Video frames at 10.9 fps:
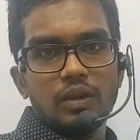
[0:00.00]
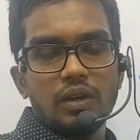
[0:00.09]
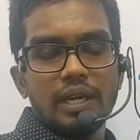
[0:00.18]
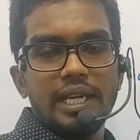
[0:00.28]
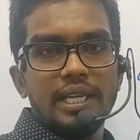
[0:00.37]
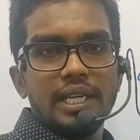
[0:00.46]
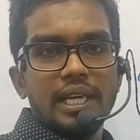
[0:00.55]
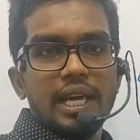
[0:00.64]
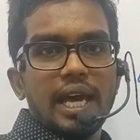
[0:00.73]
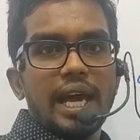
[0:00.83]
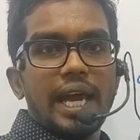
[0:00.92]
Alright,
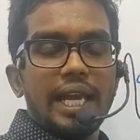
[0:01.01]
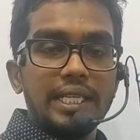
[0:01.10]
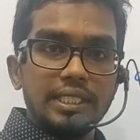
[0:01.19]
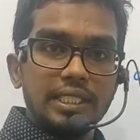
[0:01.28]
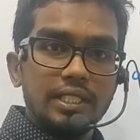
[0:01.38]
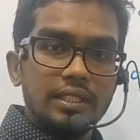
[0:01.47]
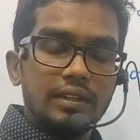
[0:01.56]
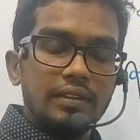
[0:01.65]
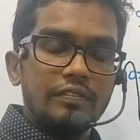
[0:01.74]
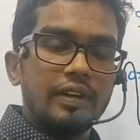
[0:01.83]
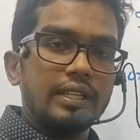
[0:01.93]
and
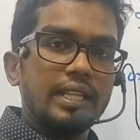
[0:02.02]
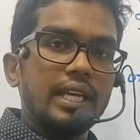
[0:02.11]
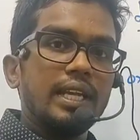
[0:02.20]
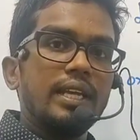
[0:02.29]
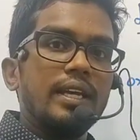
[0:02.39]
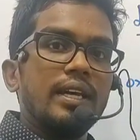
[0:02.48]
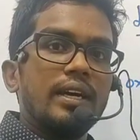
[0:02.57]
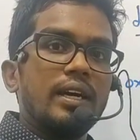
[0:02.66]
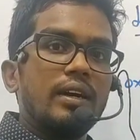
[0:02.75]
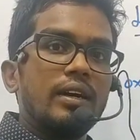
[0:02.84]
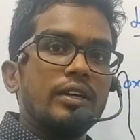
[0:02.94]
further
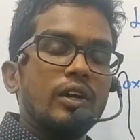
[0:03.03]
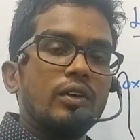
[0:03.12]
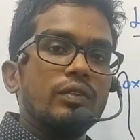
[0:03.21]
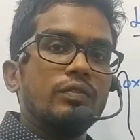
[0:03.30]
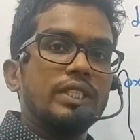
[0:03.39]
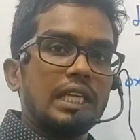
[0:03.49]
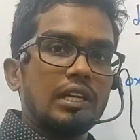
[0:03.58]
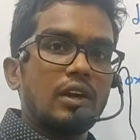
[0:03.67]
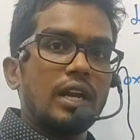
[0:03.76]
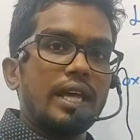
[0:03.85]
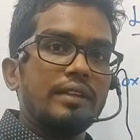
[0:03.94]
which are
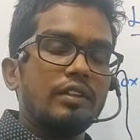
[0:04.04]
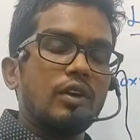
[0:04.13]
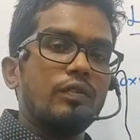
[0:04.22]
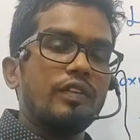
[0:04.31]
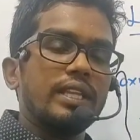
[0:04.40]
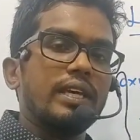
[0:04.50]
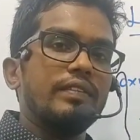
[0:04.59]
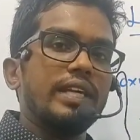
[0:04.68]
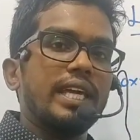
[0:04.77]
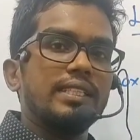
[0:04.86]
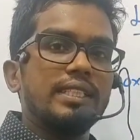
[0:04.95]
called as, now further
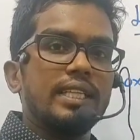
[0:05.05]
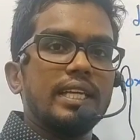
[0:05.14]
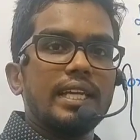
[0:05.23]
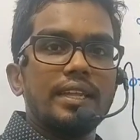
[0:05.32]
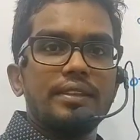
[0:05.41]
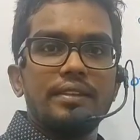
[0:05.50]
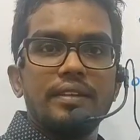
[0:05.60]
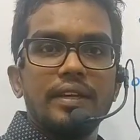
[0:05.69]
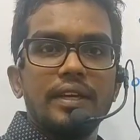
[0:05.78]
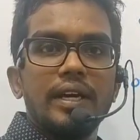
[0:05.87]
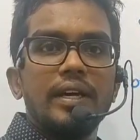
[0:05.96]
we can say that
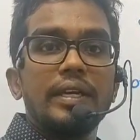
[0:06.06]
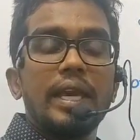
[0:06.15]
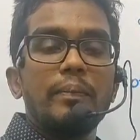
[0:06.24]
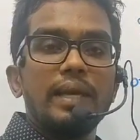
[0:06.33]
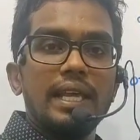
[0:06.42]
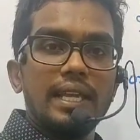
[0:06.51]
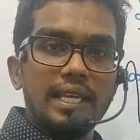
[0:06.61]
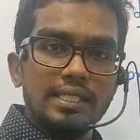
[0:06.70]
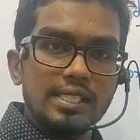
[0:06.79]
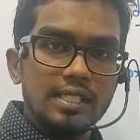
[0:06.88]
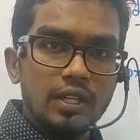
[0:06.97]
as
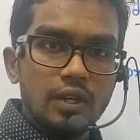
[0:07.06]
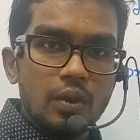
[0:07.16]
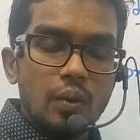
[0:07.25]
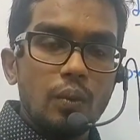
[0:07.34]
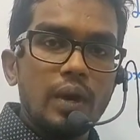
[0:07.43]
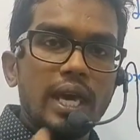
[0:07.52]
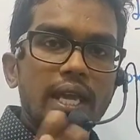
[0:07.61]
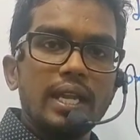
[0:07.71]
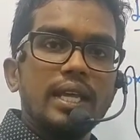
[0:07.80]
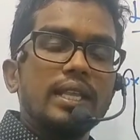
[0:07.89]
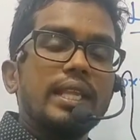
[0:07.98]
capillaries,
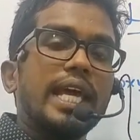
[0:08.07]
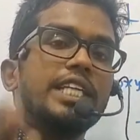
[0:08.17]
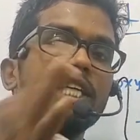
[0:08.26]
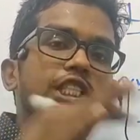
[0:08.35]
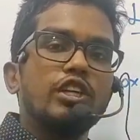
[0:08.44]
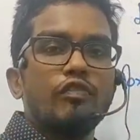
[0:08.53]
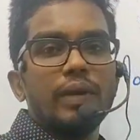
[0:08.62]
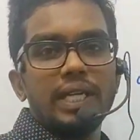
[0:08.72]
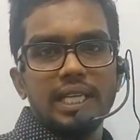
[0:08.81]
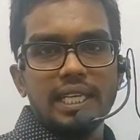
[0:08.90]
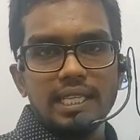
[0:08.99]
where the exchange of
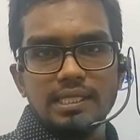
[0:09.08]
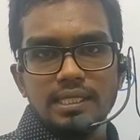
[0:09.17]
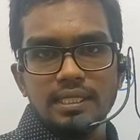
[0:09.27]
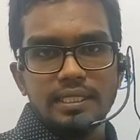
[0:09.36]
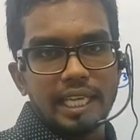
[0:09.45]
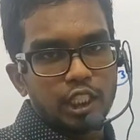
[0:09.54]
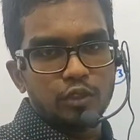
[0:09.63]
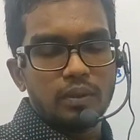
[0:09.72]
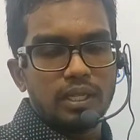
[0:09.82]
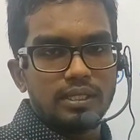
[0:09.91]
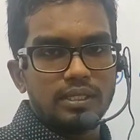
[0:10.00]
materials takes
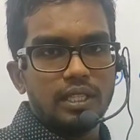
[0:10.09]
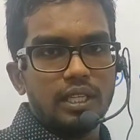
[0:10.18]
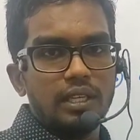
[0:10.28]
place,